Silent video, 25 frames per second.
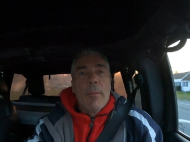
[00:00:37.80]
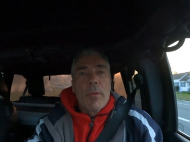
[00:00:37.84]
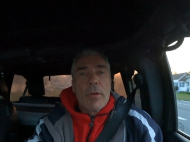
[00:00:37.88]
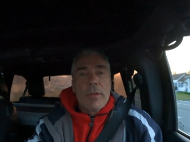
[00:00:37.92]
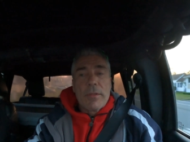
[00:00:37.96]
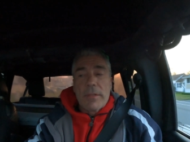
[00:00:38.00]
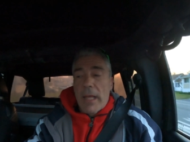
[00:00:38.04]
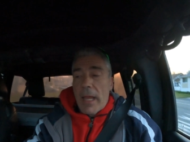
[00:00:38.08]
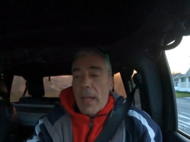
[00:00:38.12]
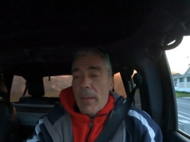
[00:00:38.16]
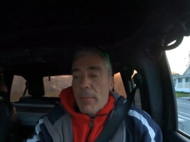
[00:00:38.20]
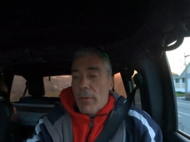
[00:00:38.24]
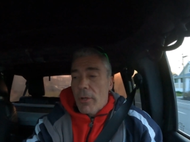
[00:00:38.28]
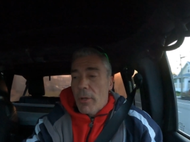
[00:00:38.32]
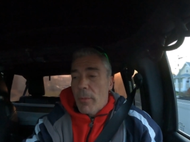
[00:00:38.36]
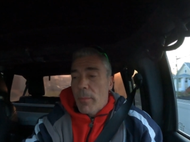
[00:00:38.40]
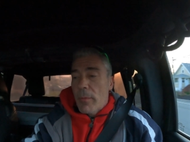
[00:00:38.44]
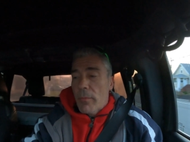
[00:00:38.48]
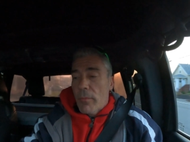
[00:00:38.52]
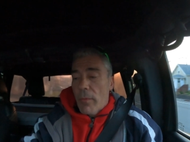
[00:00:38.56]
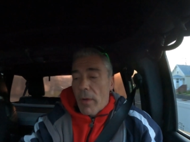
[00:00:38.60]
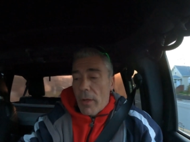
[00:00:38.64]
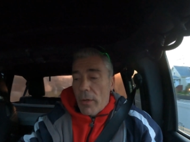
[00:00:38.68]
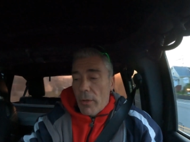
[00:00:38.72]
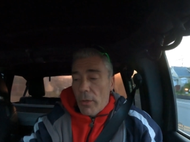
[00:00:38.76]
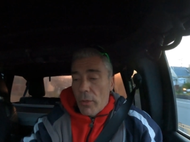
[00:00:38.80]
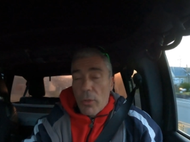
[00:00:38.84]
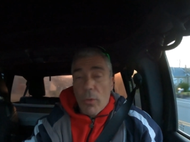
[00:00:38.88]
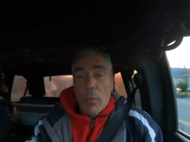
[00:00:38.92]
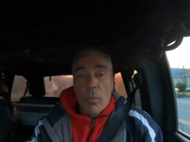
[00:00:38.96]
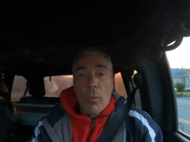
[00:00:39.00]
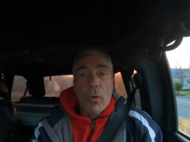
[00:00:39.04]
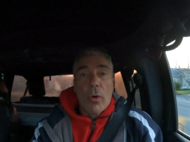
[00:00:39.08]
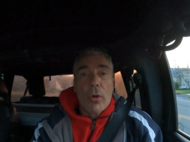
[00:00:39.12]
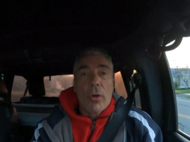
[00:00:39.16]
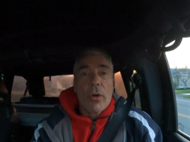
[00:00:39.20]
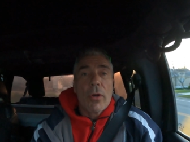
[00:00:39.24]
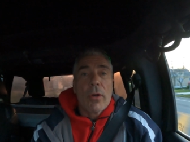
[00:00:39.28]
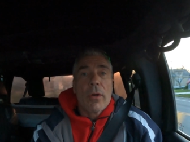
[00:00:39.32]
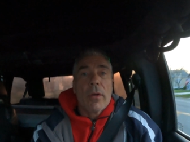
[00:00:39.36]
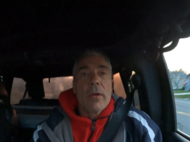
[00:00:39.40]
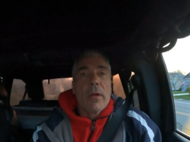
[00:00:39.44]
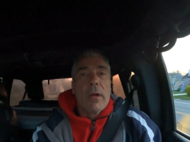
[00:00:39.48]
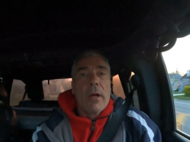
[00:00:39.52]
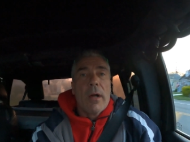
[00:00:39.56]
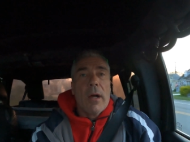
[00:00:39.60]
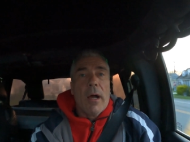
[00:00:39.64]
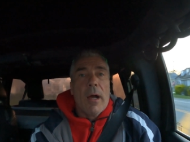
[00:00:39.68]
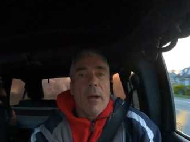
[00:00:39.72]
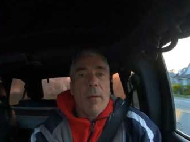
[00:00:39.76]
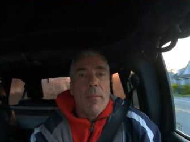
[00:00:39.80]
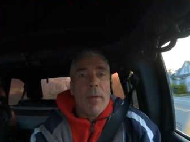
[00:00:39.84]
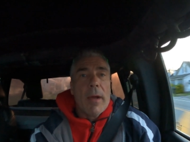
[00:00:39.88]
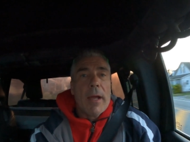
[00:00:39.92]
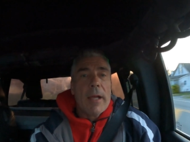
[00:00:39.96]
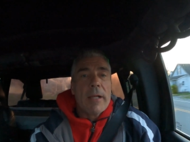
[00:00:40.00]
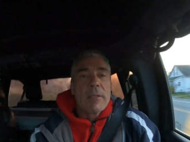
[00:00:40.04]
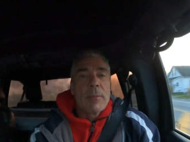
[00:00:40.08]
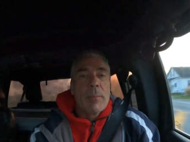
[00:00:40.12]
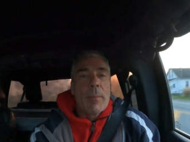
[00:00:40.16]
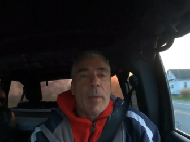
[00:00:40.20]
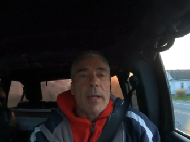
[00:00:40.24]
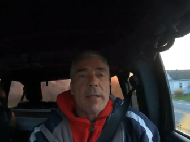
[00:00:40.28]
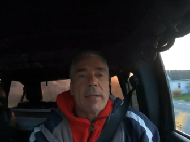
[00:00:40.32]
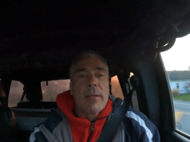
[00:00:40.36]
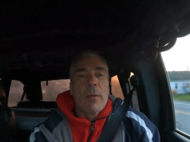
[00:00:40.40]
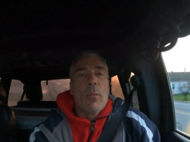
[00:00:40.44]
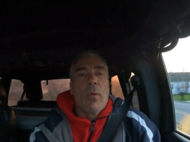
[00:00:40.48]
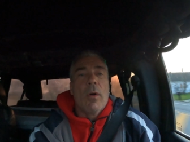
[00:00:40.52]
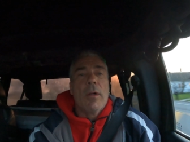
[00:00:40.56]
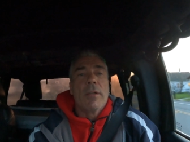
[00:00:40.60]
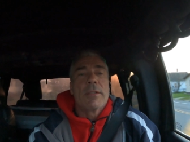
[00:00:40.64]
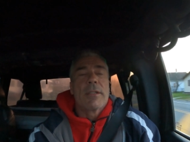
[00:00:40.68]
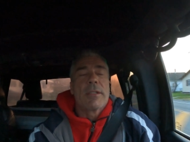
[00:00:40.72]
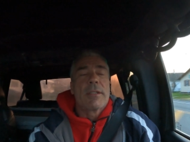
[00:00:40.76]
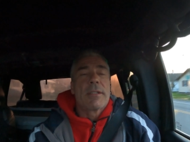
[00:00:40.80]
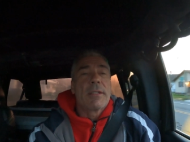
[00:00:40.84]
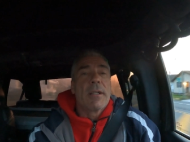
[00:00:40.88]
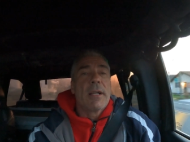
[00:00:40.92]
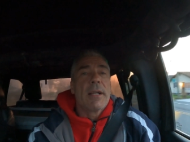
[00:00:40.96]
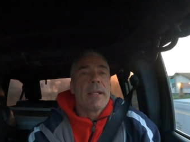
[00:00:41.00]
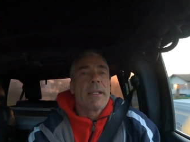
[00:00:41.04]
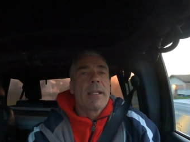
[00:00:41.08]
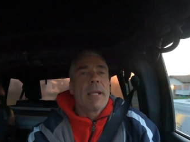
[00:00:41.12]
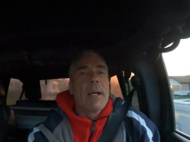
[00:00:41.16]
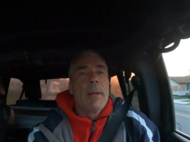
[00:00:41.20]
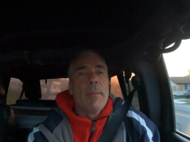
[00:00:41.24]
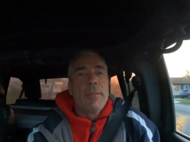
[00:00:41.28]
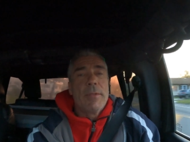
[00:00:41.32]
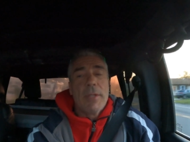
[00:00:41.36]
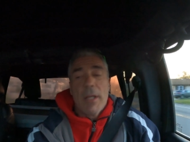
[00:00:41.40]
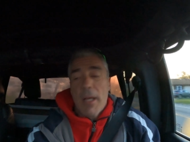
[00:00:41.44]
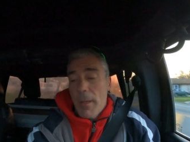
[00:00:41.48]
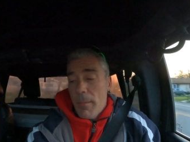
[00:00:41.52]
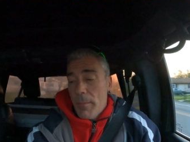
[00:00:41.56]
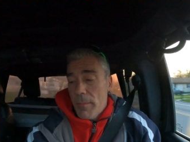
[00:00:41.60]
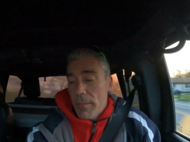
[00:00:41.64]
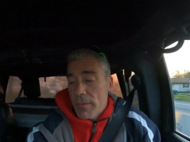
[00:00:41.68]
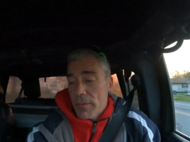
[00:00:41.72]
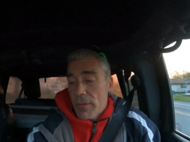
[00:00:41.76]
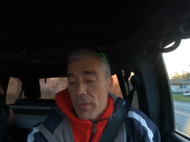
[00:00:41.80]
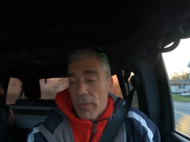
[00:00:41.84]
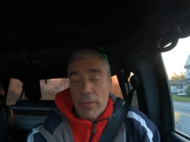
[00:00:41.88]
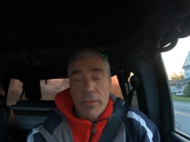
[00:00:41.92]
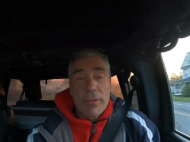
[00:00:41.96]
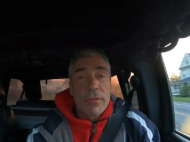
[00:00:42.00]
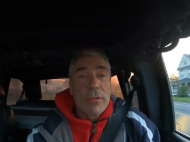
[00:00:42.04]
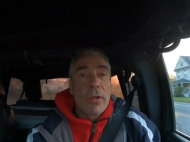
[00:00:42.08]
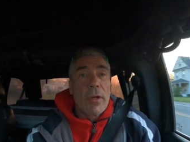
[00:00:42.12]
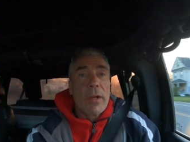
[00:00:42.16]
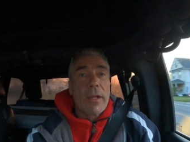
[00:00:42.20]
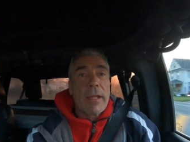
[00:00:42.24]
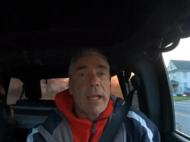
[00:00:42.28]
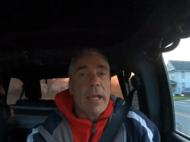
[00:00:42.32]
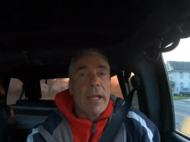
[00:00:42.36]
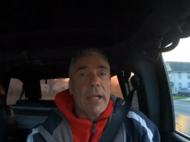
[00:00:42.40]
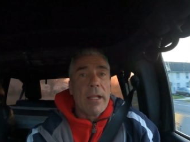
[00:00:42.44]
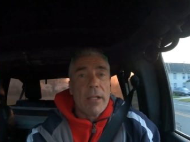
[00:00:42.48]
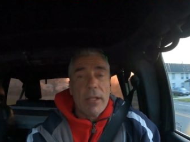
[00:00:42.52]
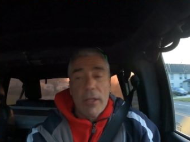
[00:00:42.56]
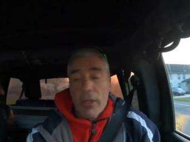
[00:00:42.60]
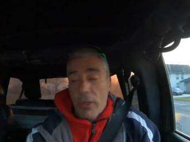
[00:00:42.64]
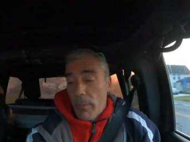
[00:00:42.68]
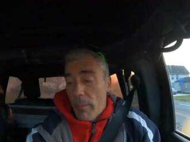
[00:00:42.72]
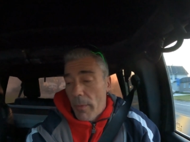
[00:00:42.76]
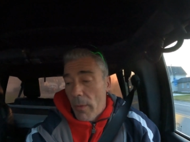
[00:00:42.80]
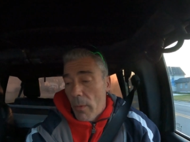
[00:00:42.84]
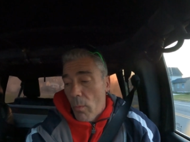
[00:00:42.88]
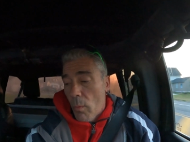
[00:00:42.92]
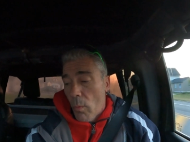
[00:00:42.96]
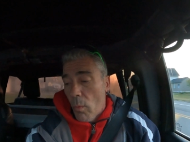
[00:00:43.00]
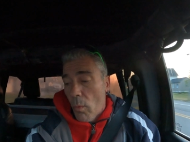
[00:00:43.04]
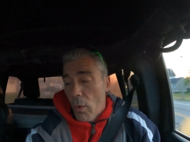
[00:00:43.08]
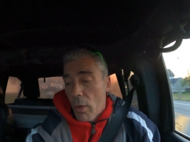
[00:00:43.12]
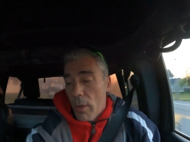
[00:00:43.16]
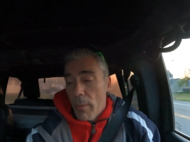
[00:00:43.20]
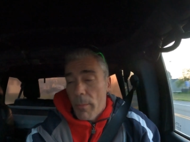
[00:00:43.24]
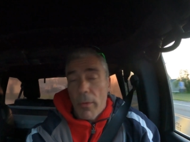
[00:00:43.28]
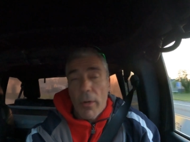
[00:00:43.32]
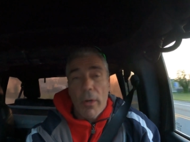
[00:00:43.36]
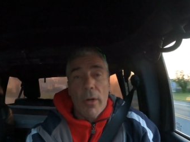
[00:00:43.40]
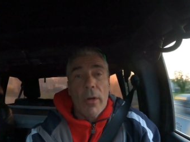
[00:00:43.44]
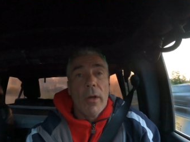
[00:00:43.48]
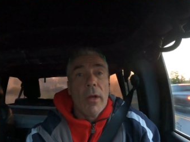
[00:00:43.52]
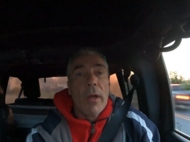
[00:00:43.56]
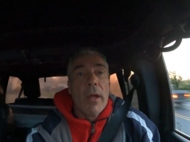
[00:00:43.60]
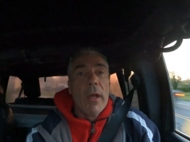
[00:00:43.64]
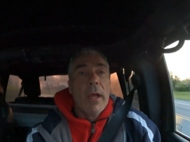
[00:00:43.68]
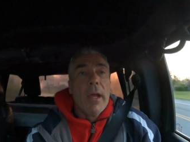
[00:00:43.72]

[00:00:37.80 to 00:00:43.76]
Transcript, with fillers: because I am going to be right on the water. Um, I expect that once the sun comes up, it's going to start getting a little bit warmer